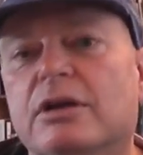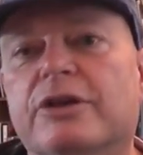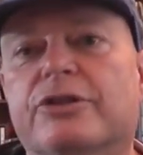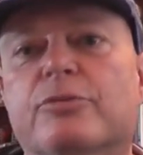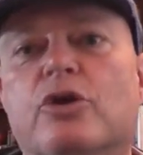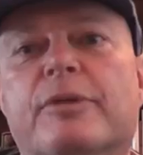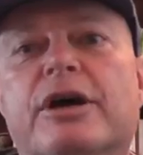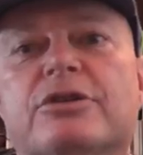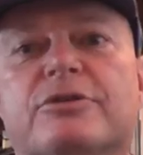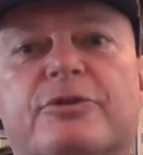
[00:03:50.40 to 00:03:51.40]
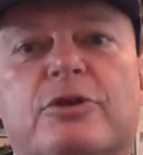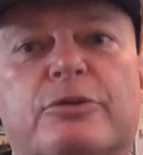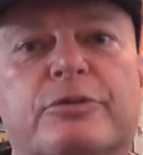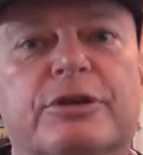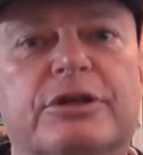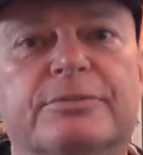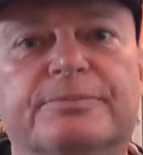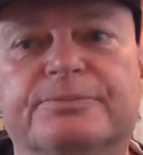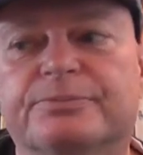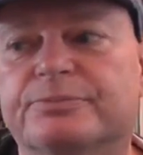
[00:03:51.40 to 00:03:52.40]
Let the Mermaids flirt with me.
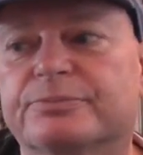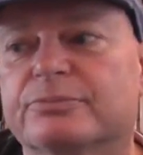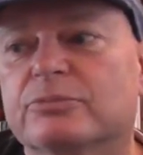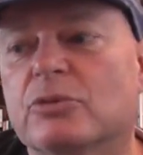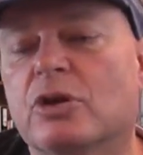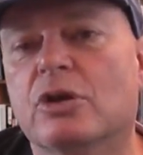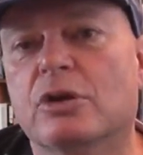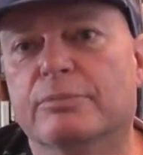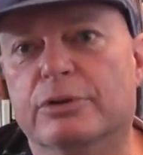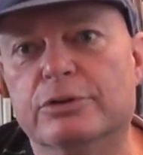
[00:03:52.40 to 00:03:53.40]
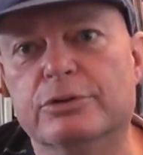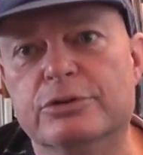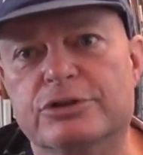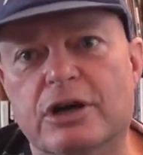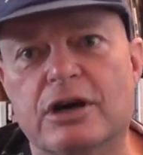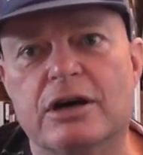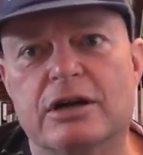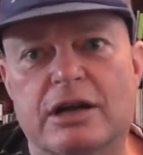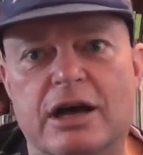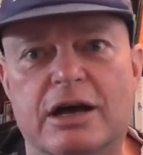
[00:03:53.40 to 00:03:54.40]
Blues
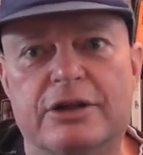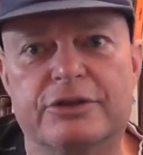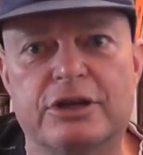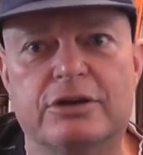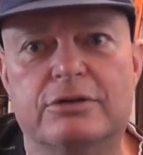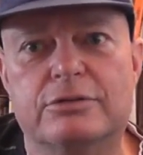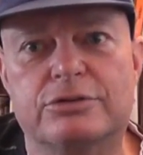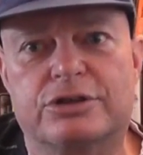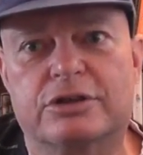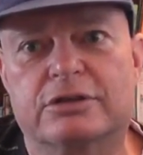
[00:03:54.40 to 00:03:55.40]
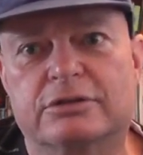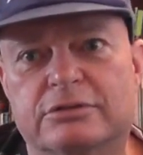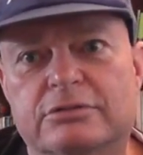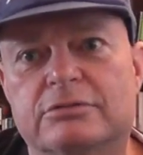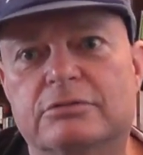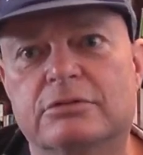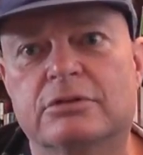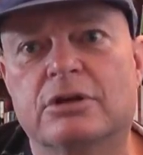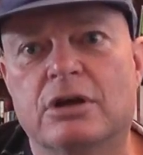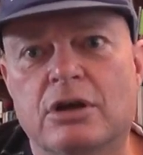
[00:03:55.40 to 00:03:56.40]
all on the ocean,
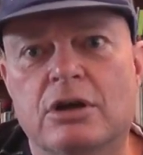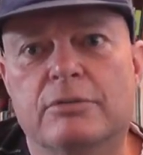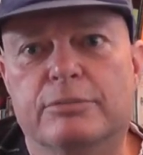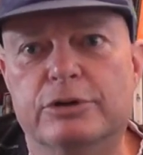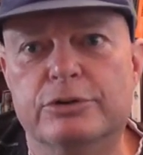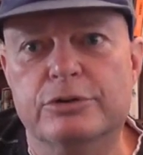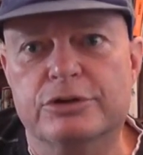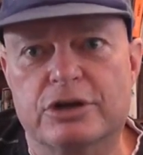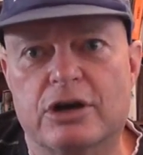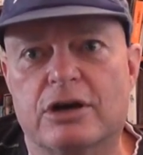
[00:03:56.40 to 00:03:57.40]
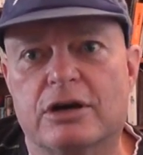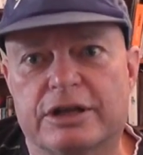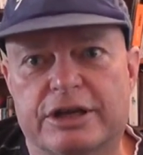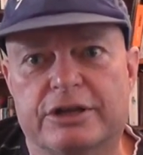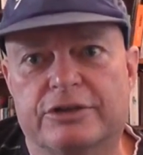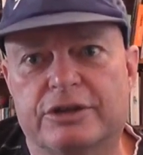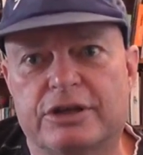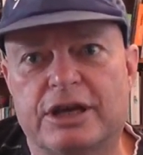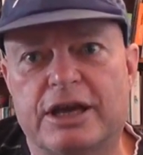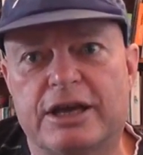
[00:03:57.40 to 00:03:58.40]
blues all in
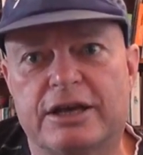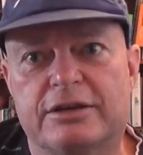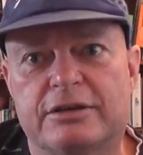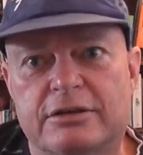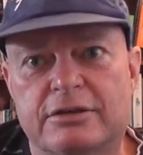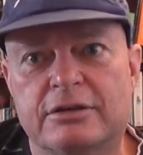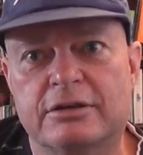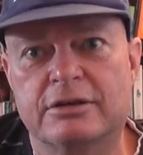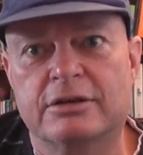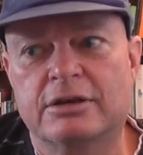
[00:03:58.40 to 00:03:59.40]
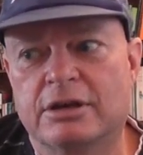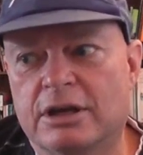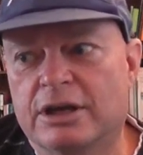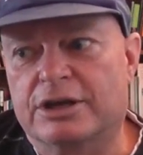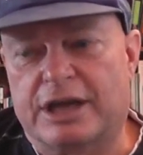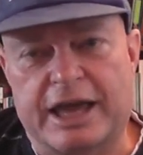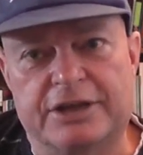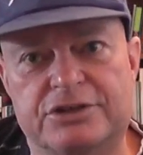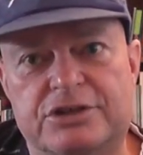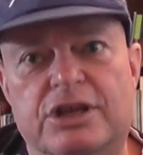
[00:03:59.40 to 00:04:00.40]
the air.
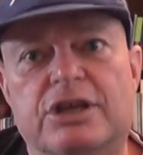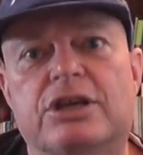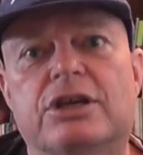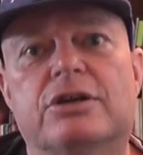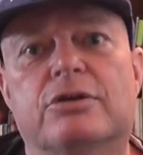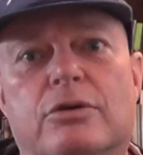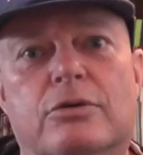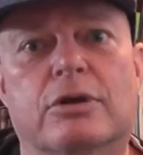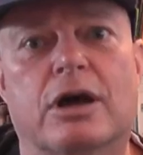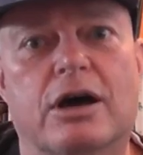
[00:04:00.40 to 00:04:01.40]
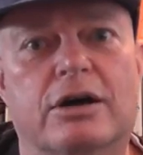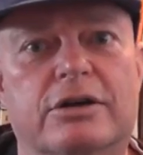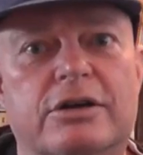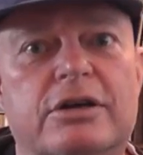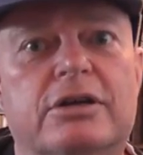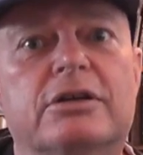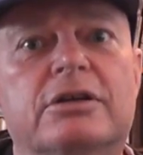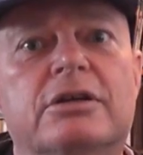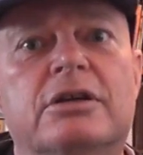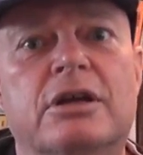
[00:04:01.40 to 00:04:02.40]
Can't stay here
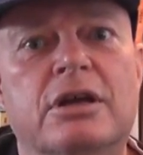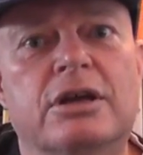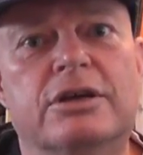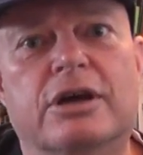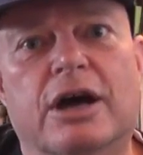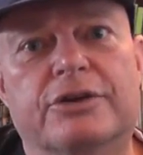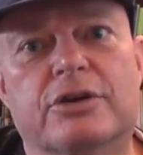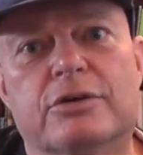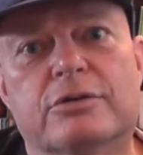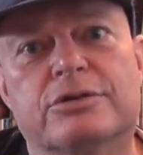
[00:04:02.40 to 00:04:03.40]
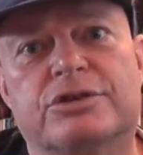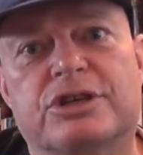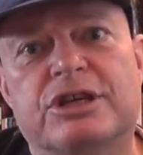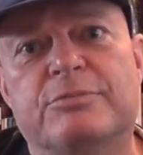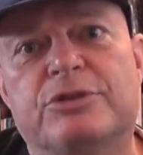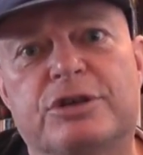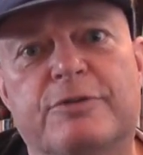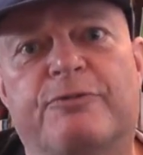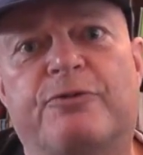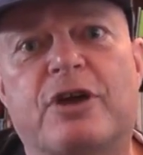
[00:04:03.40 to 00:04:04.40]
longer, got no
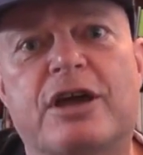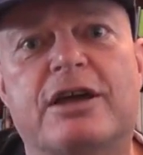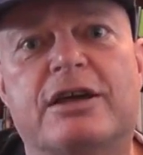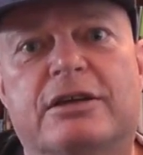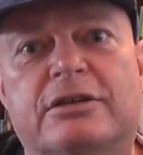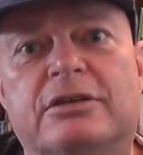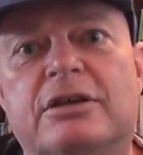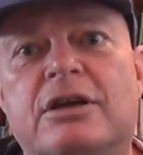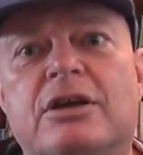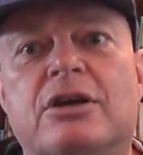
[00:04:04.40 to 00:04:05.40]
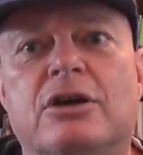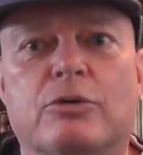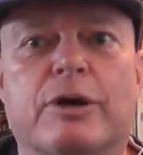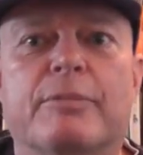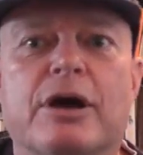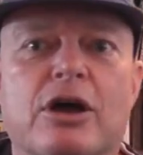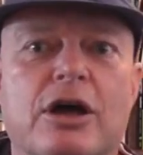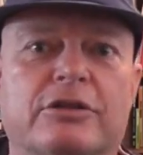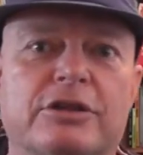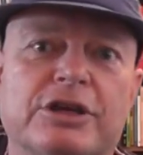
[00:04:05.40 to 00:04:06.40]
steamship fare. When my
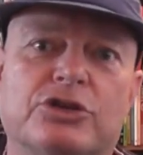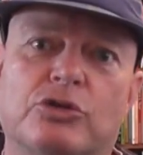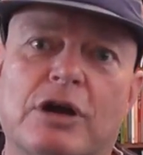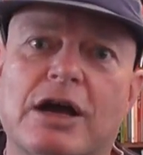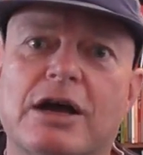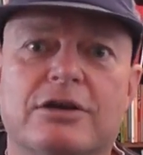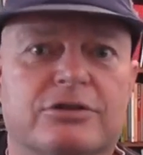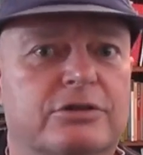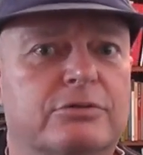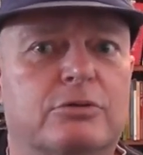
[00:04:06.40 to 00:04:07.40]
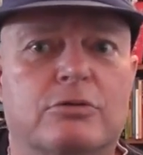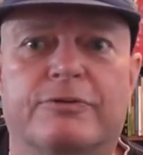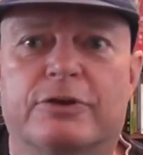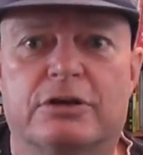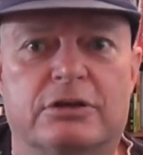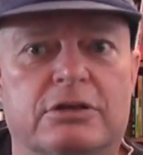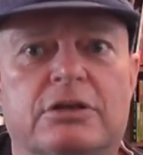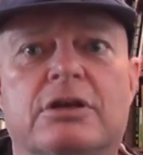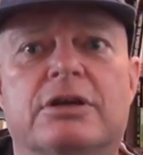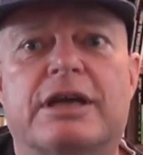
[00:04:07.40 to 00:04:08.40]
earthly trials are
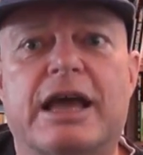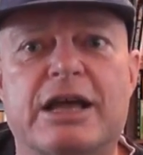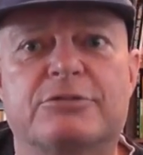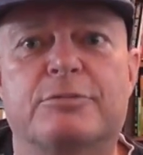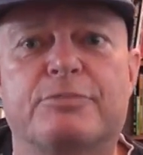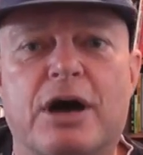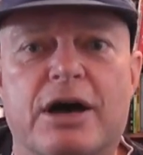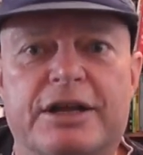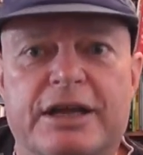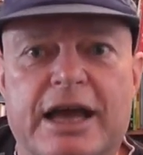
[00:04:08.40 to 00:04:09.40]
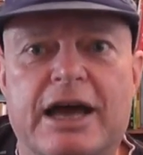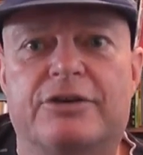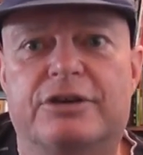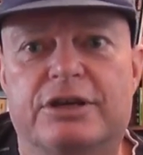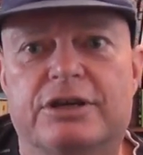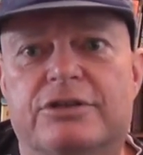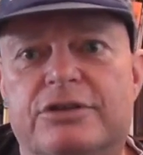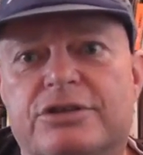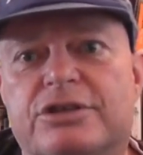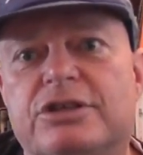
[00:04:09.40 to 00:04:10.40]
over, cast my body out in
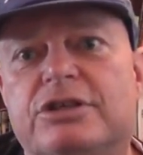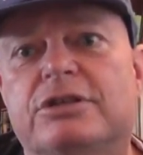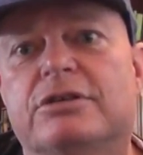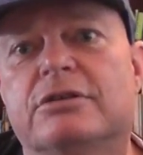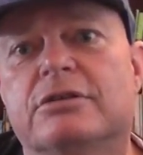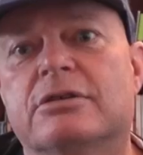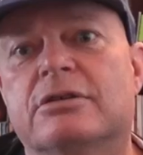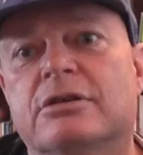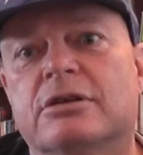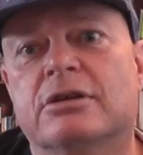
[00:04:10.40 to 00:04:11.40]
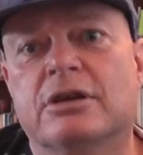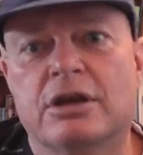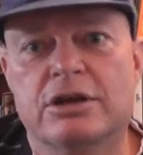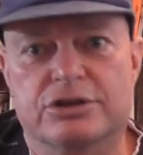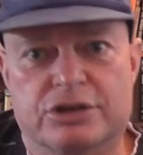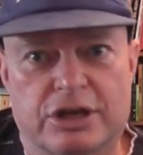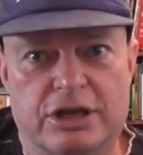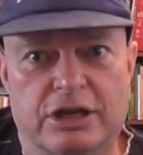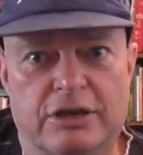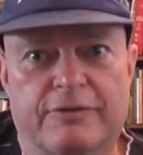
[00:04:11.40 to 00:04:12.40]
the sea.
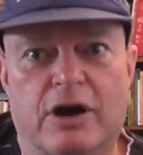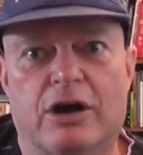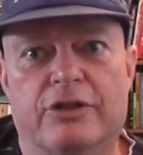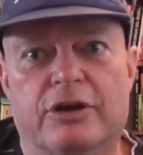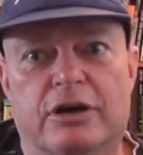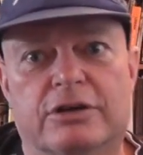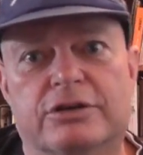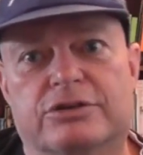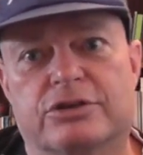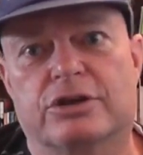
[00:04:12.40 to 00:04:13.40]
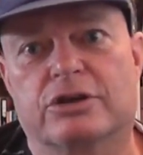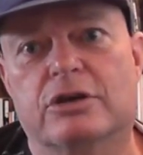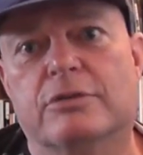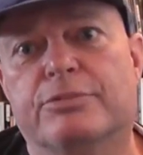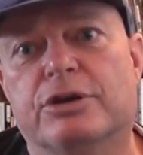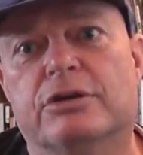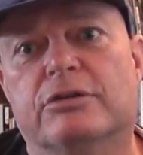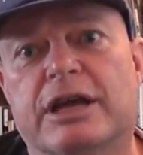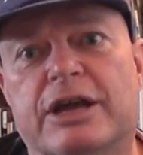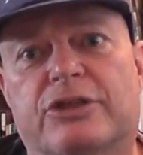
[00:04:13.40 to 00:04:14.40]
Save on to take a
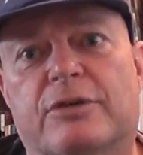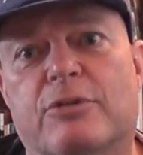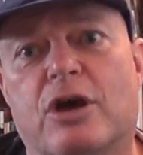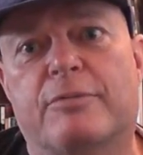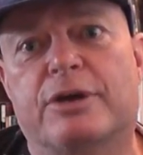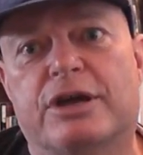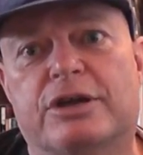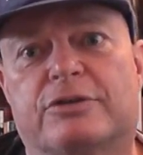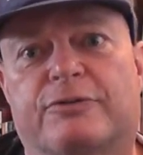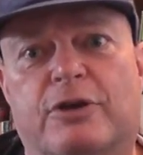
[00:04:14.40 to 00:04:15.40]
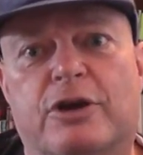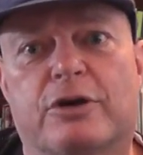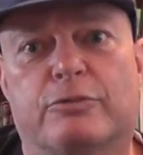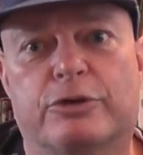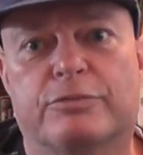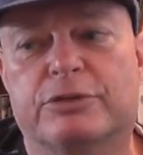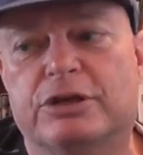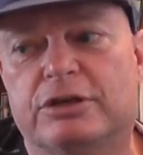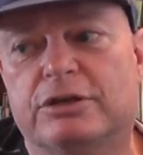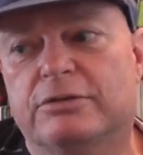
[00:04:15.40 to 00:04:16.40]
bill, let the mermaids flirt with
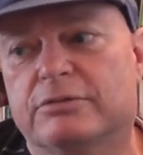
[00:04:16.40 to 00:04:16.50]
me.